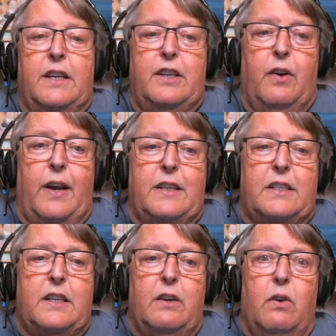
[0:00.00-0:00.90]
to a
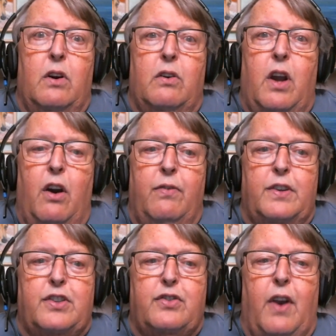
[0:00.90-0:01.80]
zero
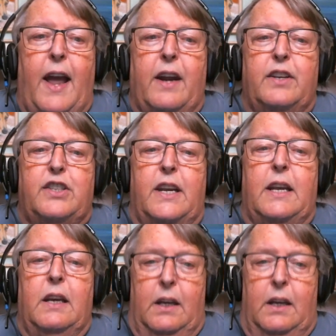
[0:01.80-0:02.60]
COVID strategy,